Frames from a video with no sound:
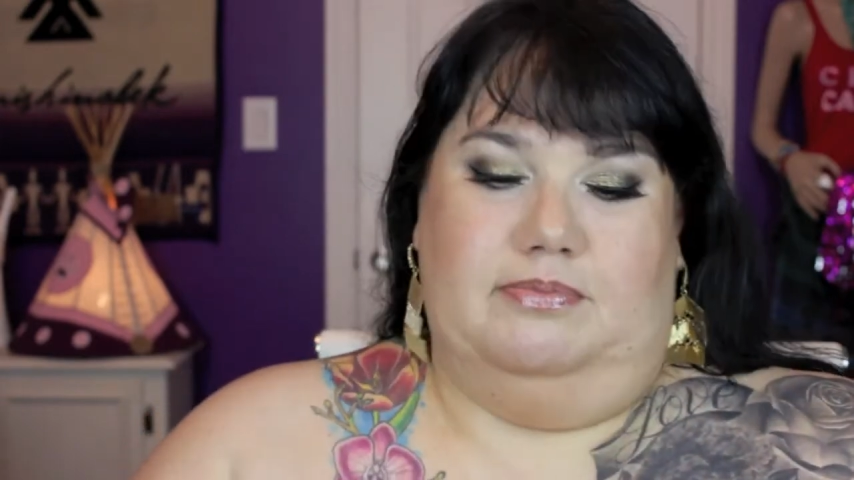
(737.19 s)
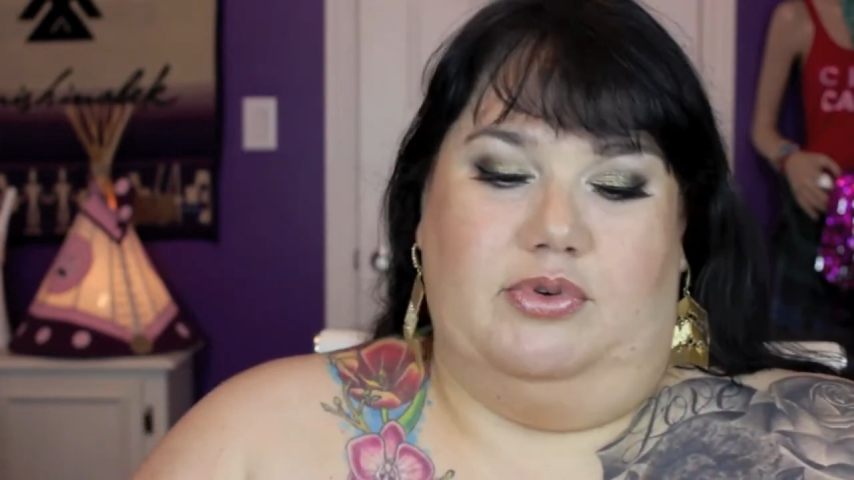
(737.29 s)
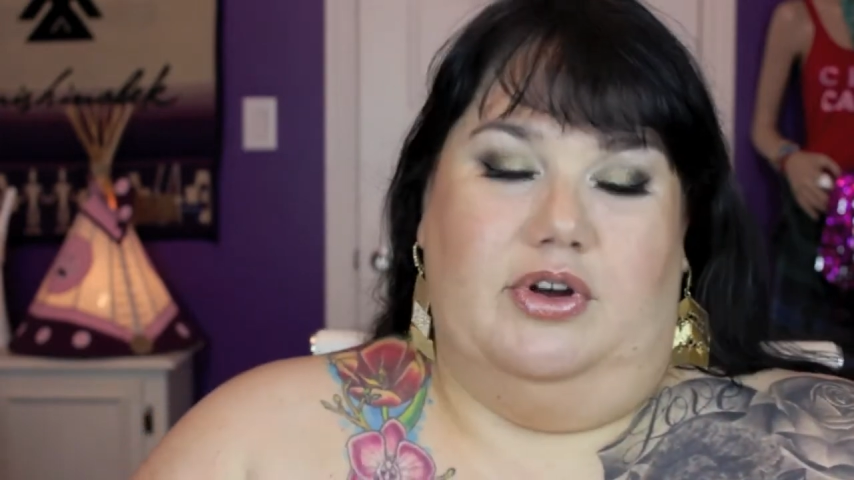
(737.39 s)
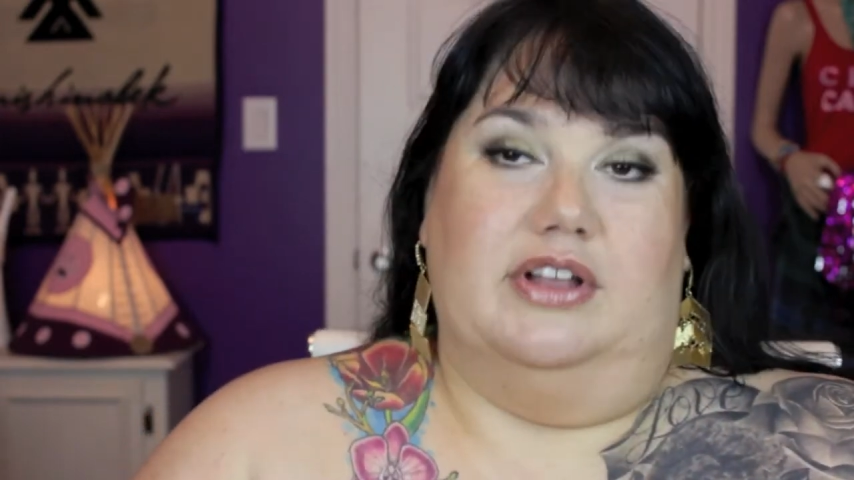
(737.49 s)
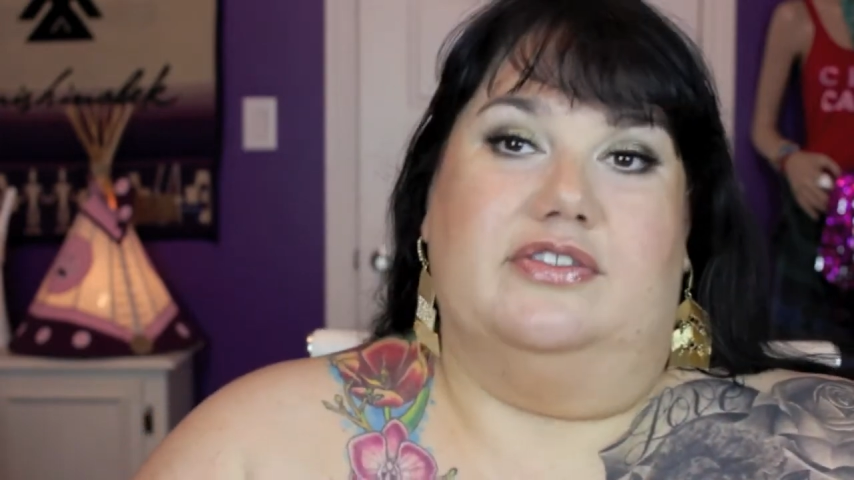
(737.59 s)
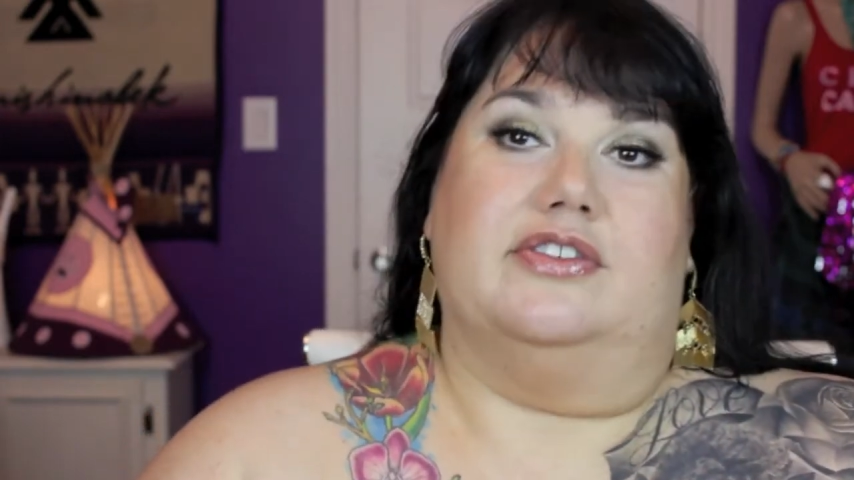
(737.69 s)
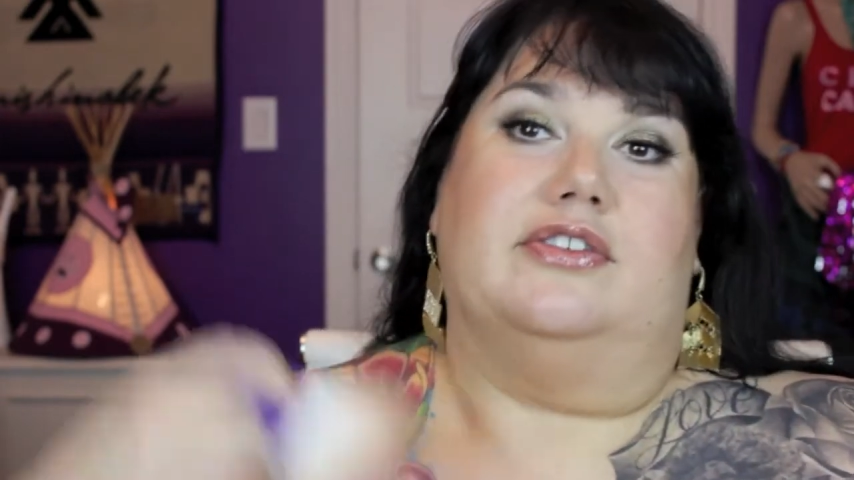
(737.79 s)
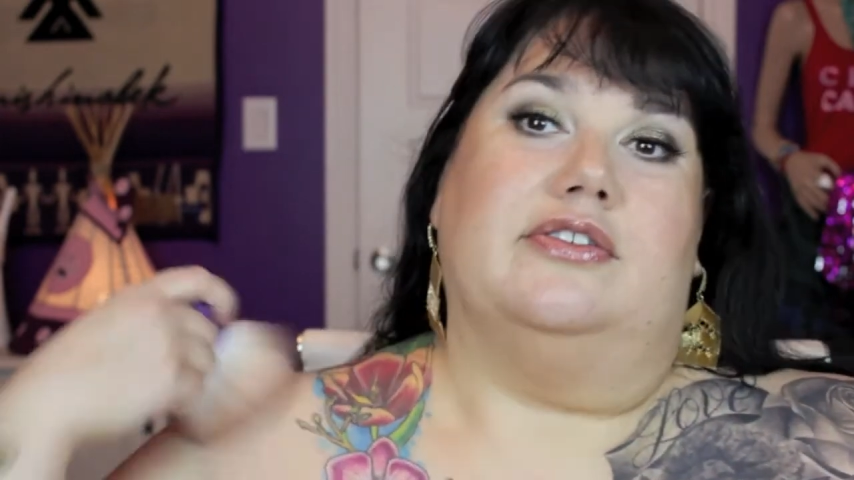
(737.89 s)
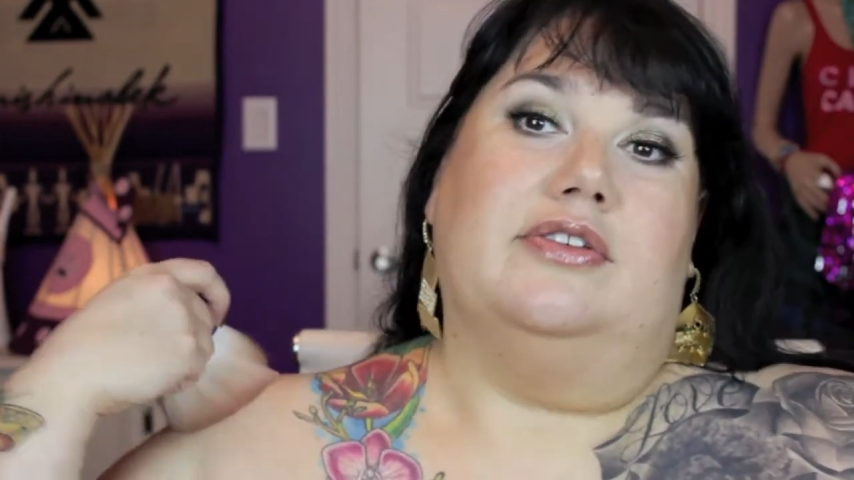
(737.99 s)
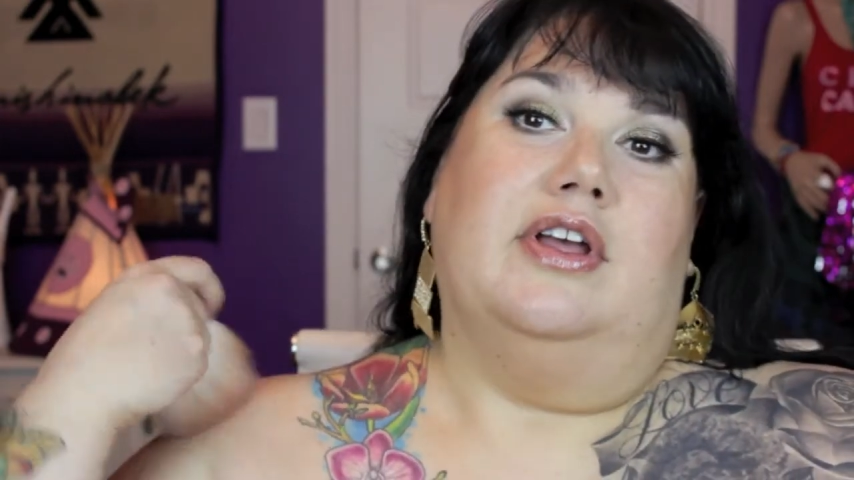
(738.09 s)

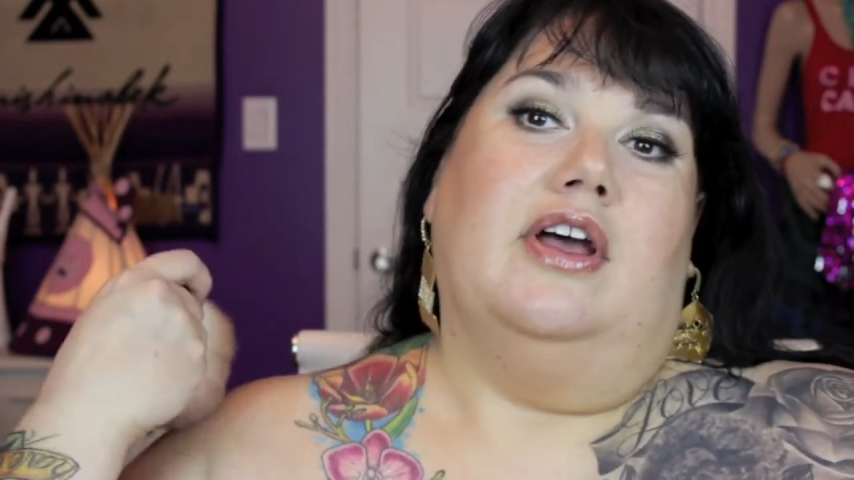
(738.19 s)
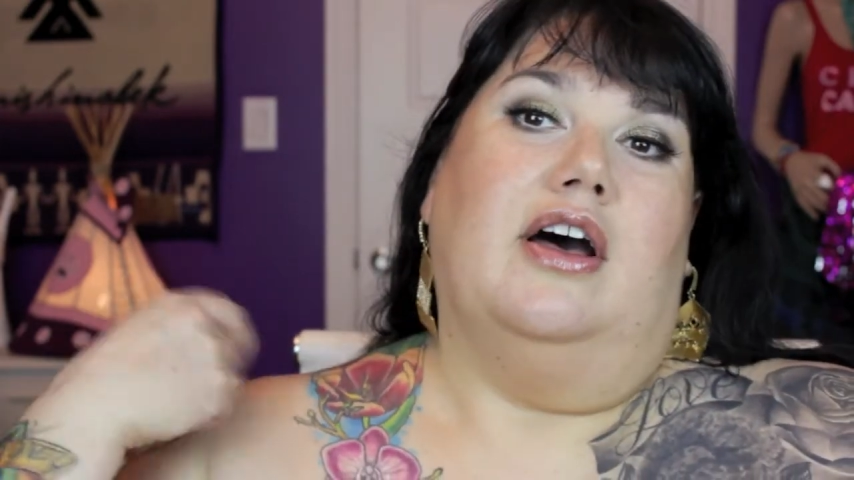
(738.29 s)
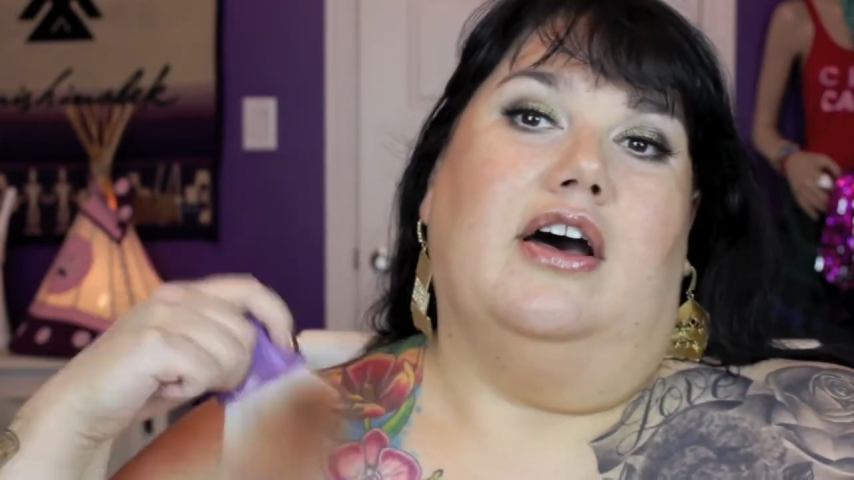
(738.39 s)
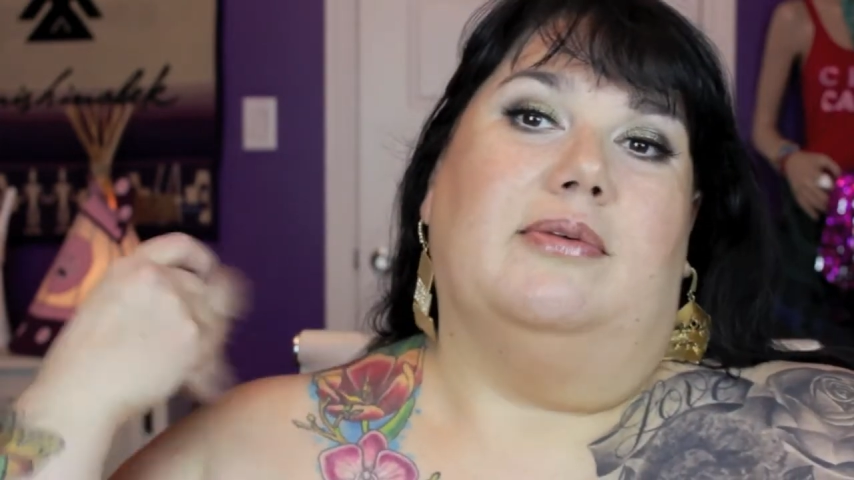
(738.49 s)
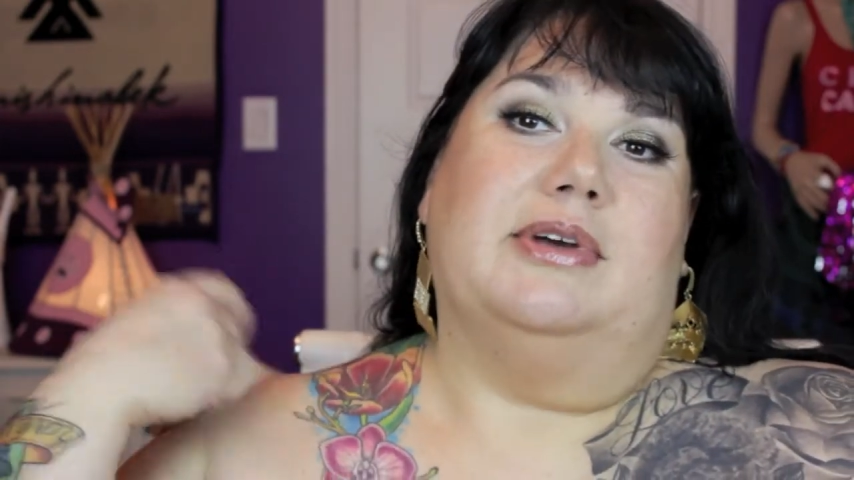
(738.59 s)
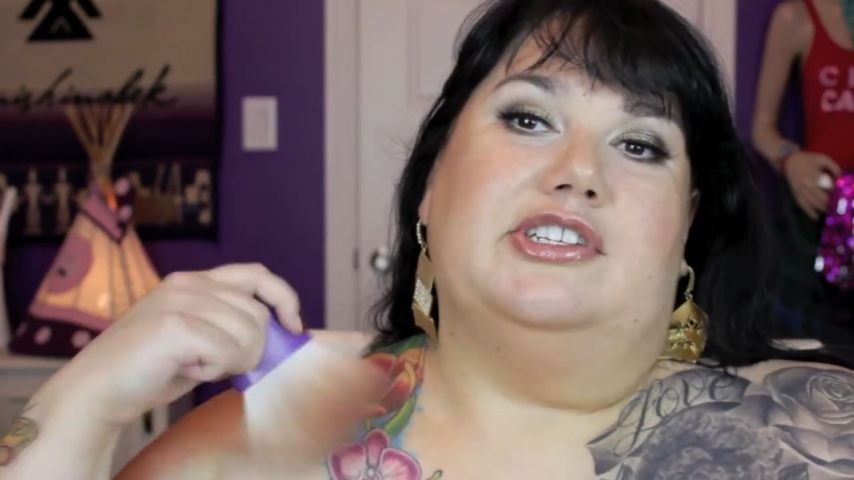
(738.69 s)
bronzer on